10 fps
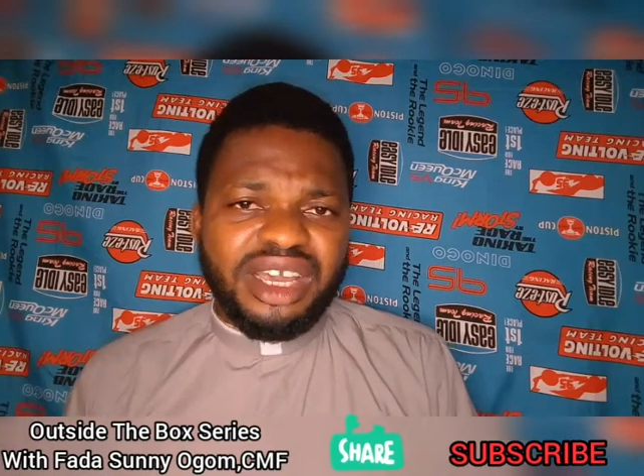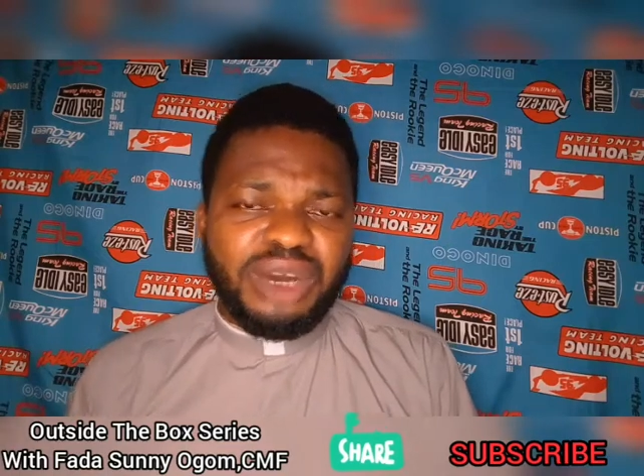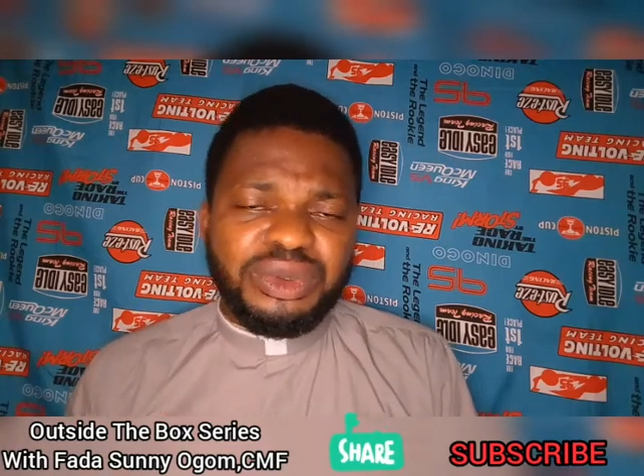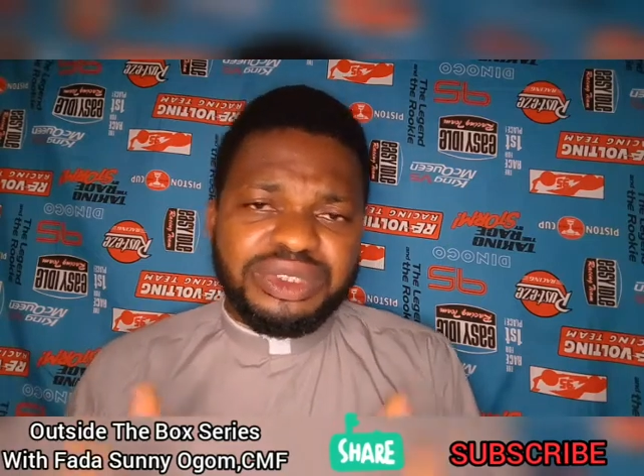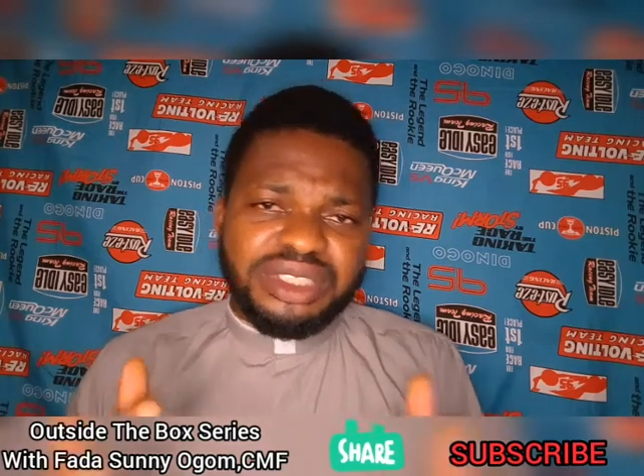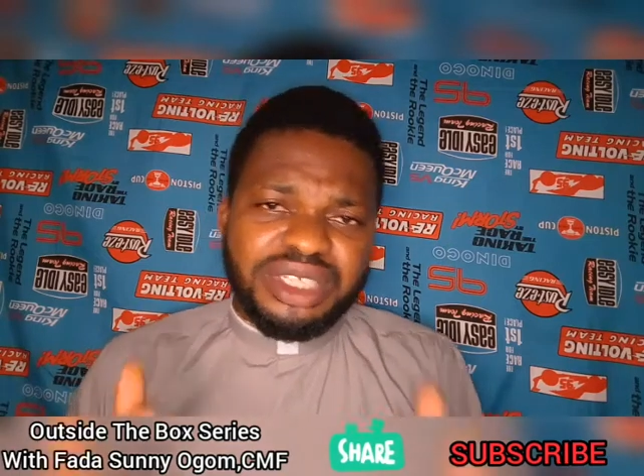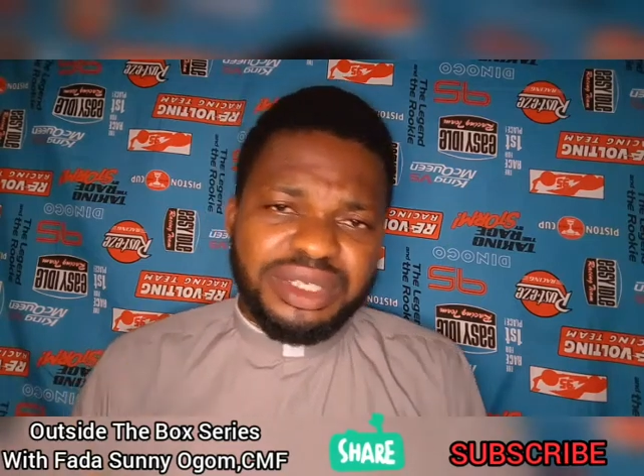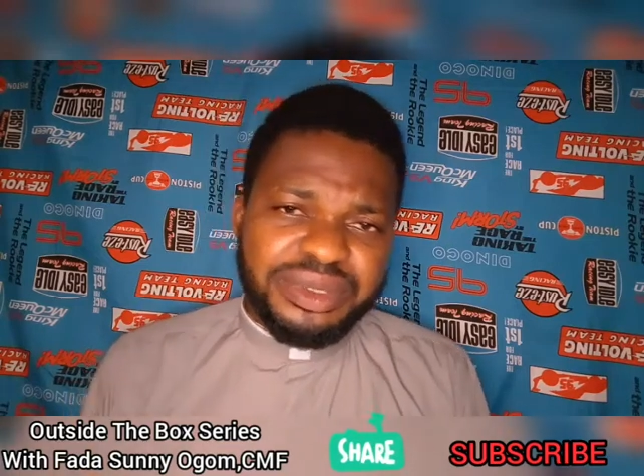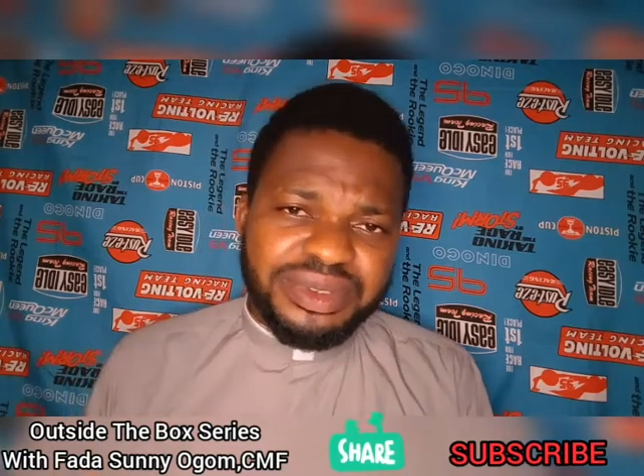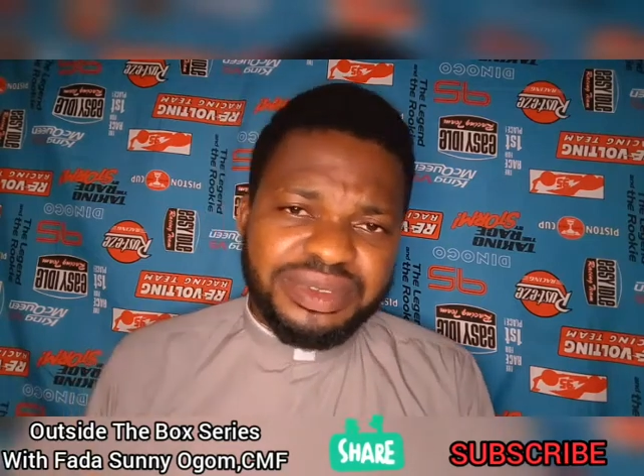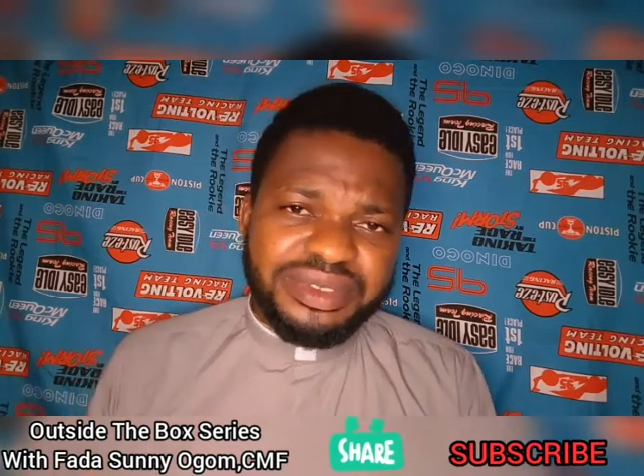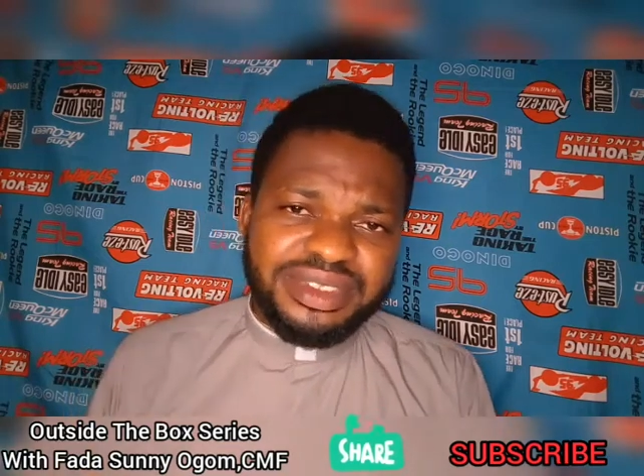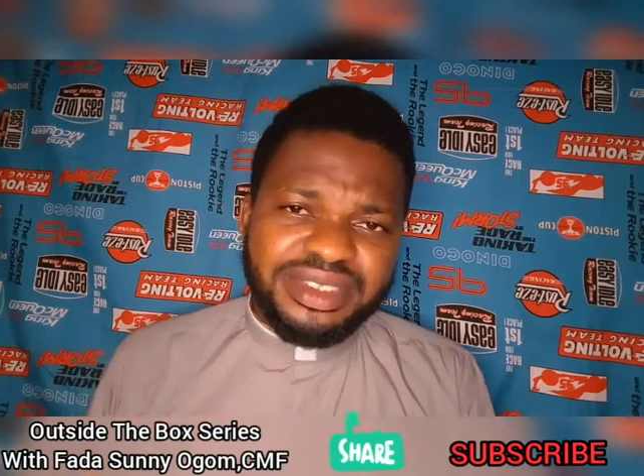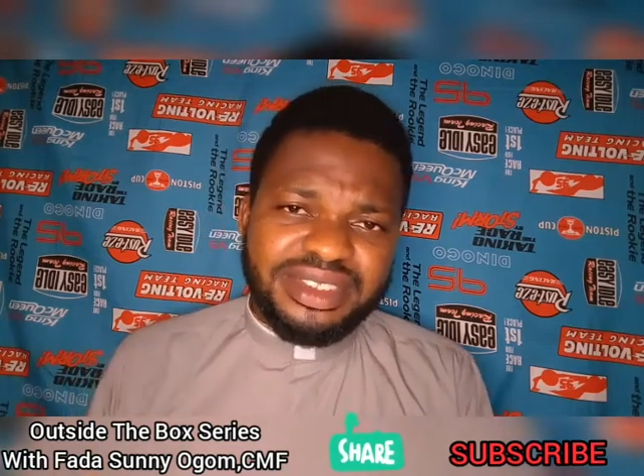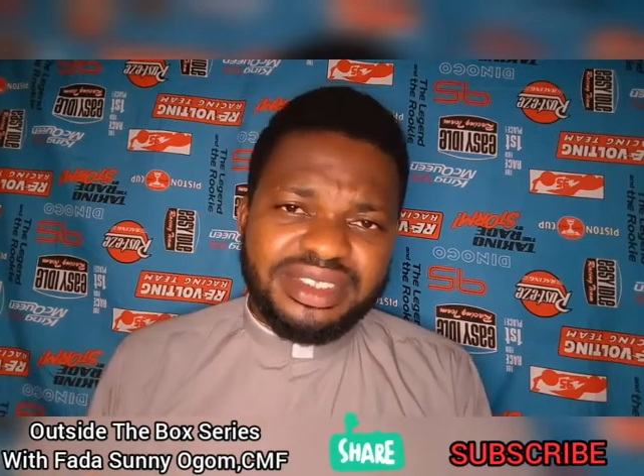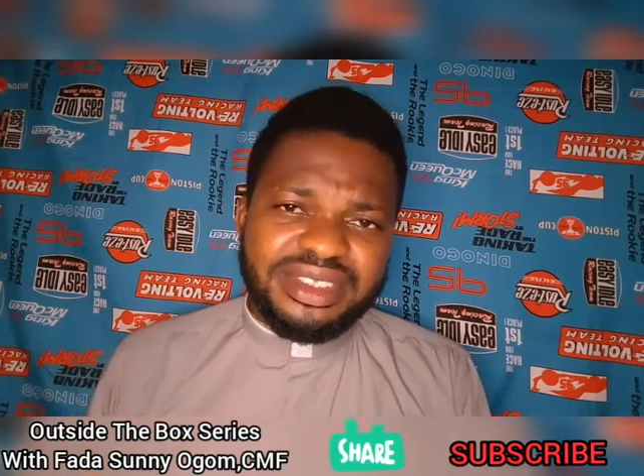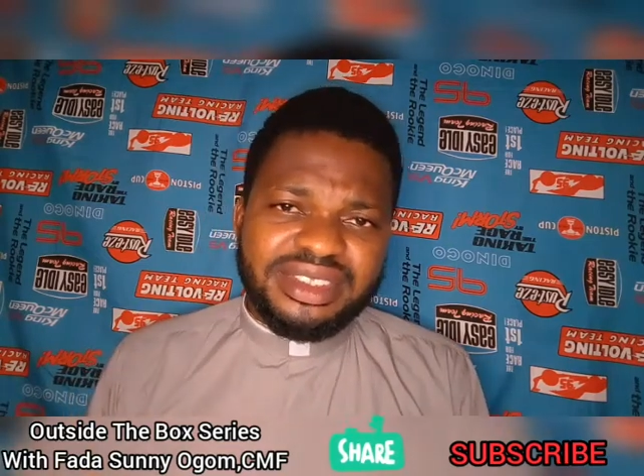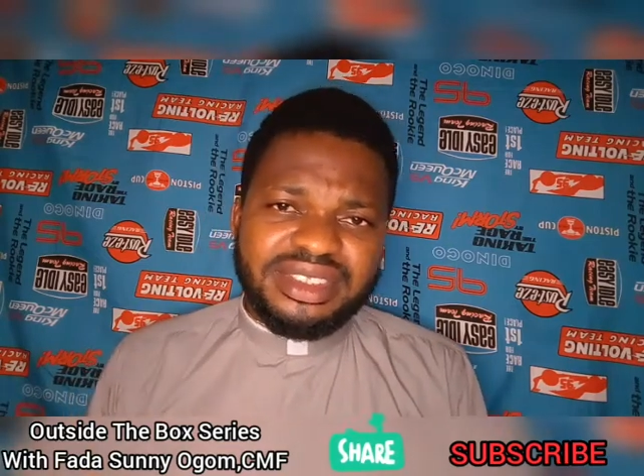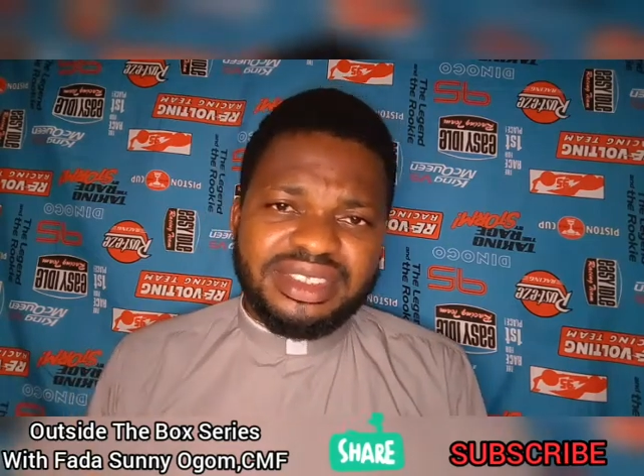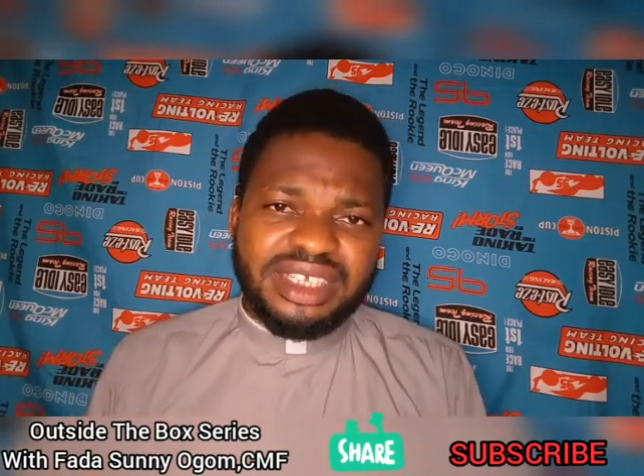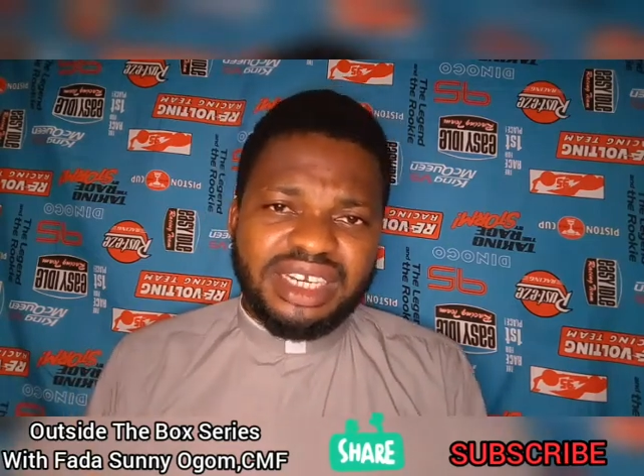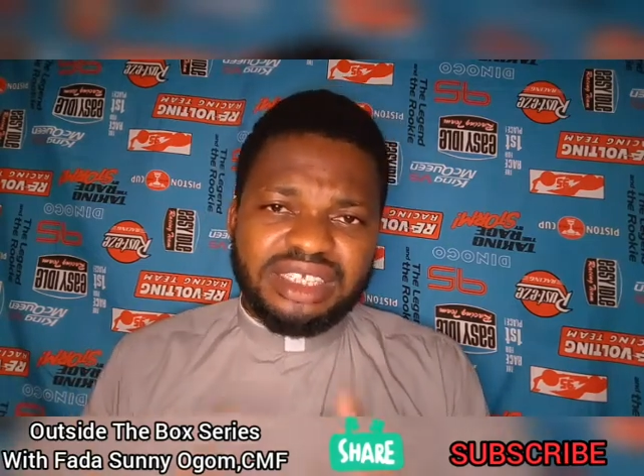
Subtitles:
I want to tell you that